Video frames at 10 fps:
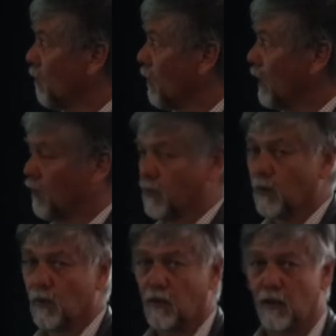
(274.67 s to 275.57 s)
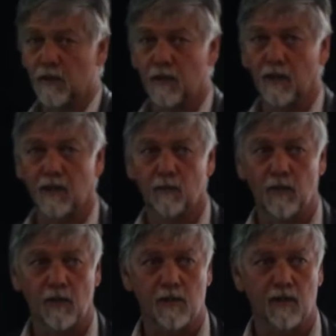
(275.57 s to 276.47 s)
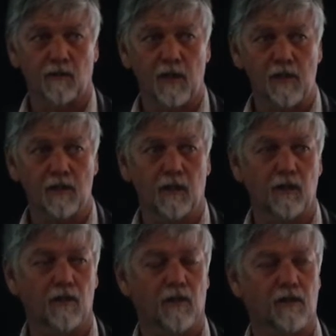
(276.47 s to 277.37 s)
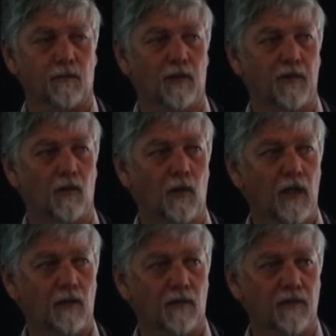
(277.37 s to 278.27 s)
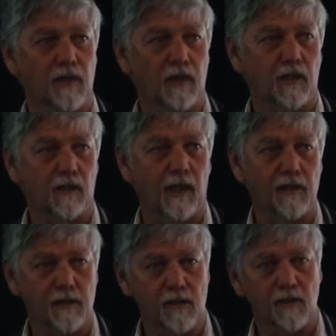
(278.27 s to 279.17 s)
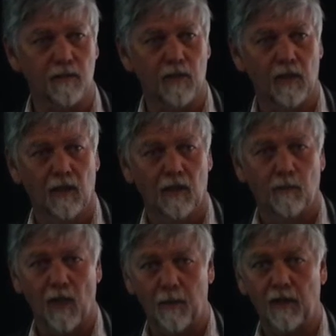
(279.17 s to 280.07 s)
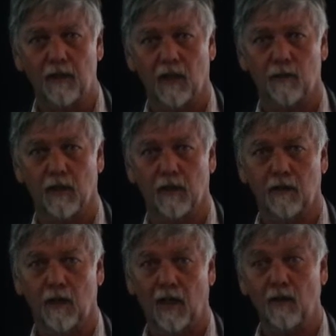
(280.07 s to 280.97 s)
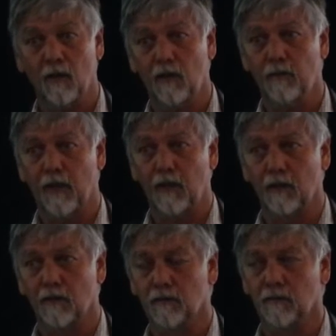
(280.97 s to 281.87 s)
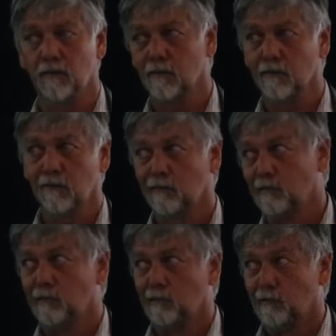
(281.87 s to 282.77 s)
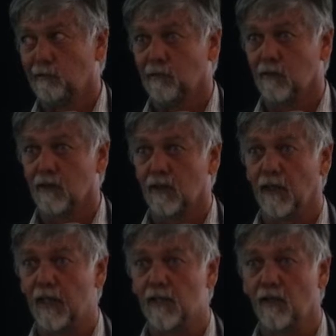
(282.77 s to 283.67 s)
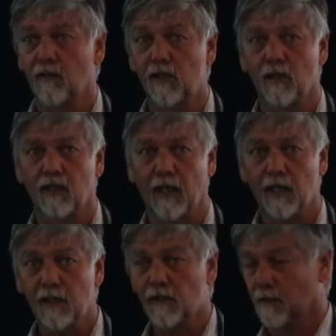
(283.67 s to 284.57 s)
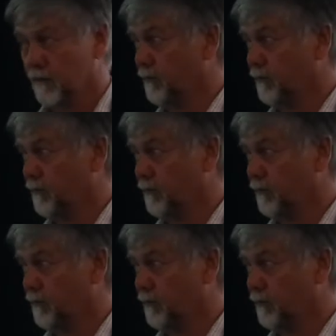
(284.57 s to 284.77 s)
we looked more closely at the Murchison region, and you guys are probably aware of the land system mapping done by AGWA back in late 70s, early 80s.